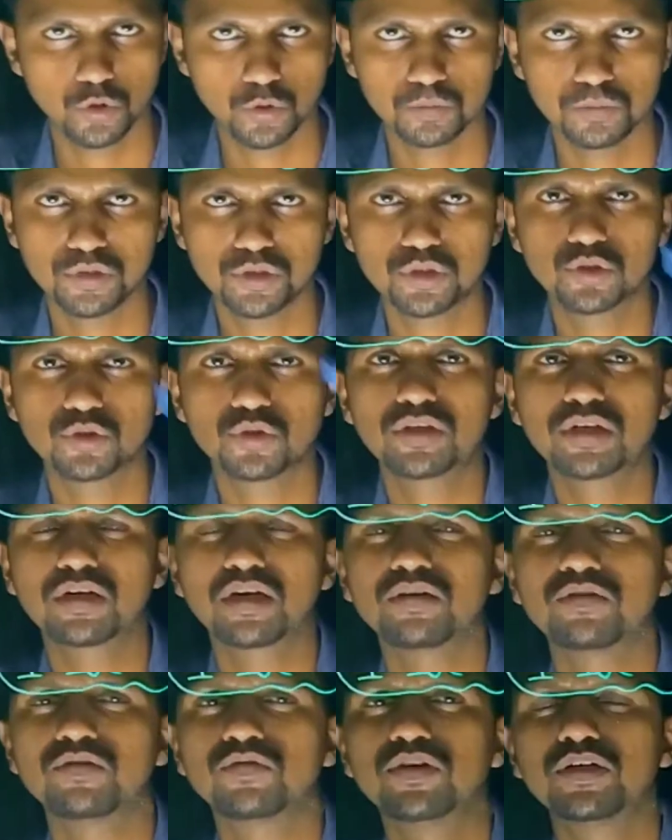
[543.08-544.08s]
No, it should
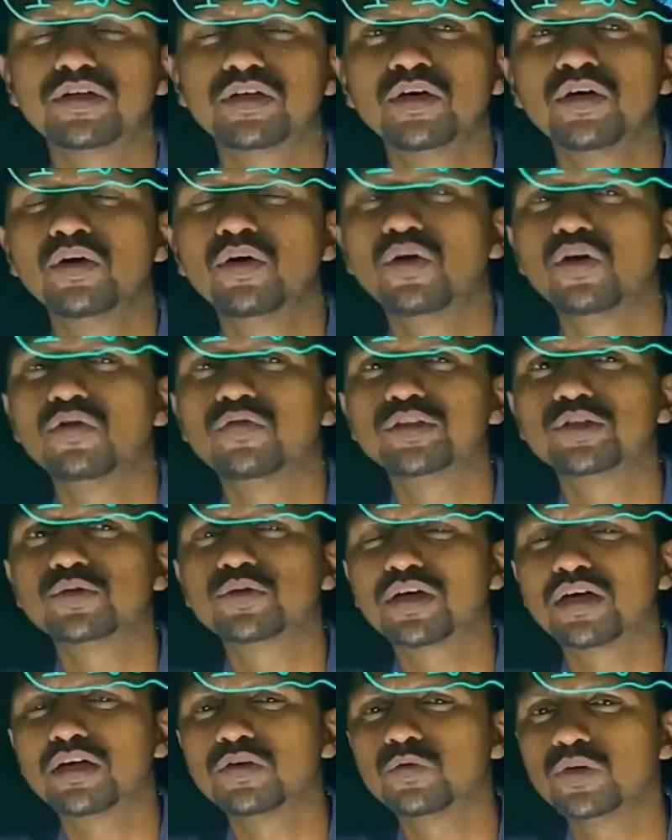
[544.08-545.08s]
convert, or we
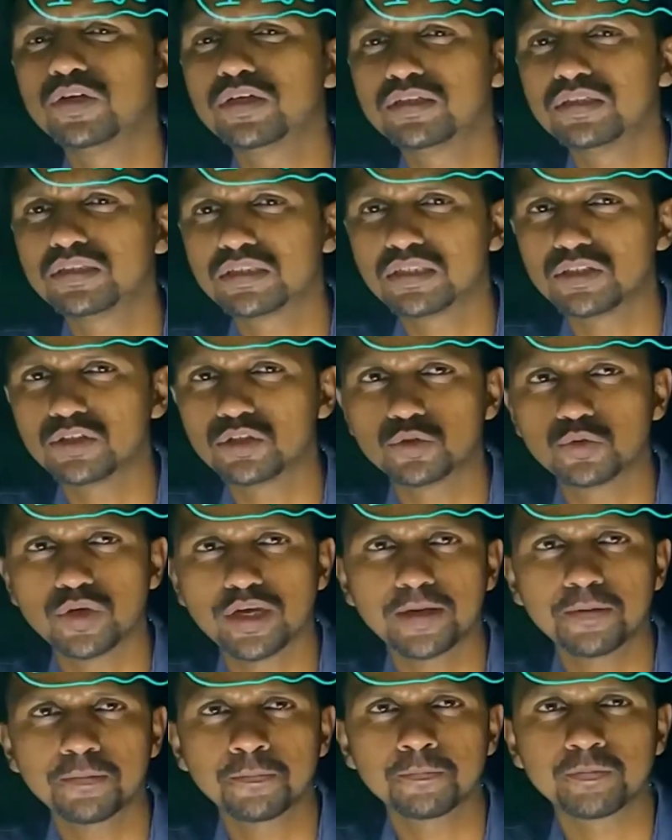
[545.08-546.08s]
should convert this
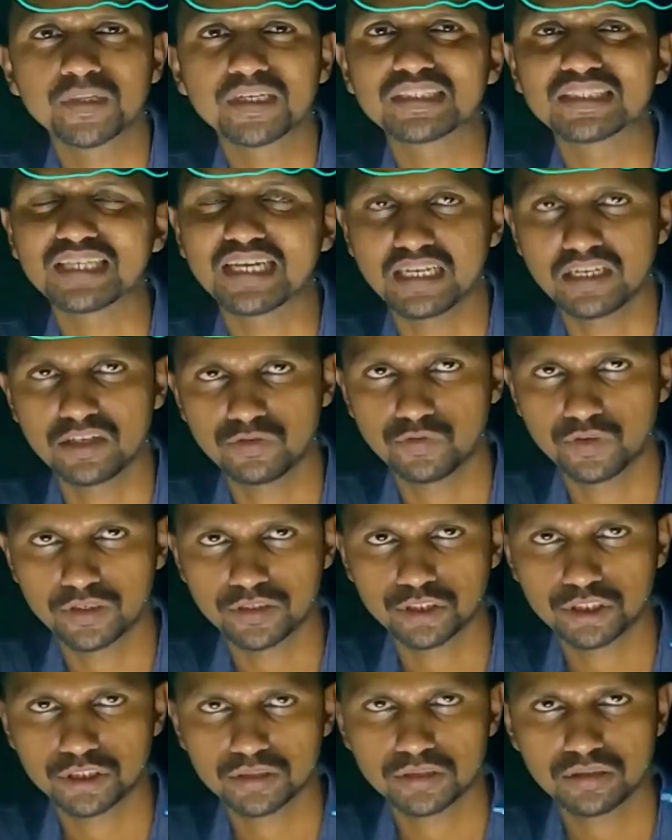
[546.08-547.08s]
into a sine
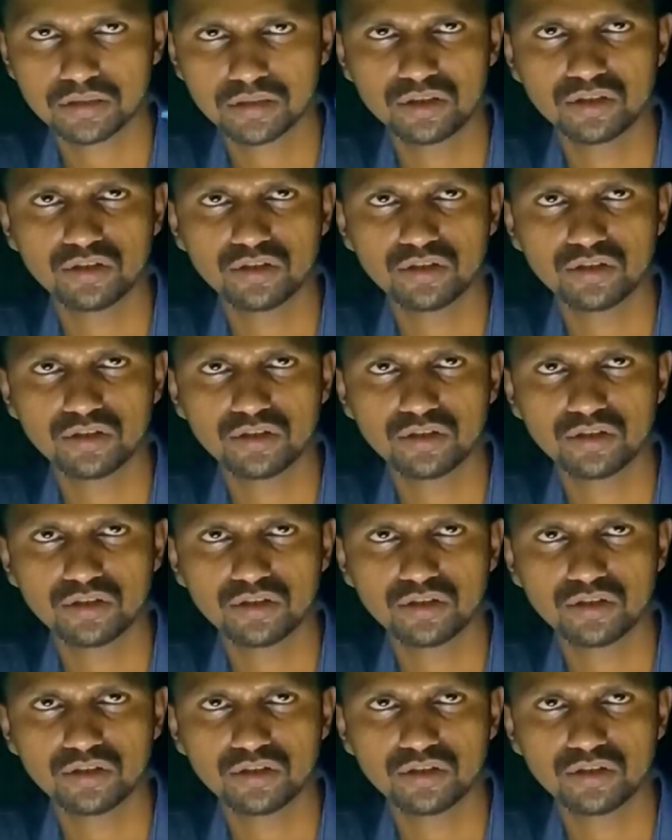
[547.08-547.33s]
function.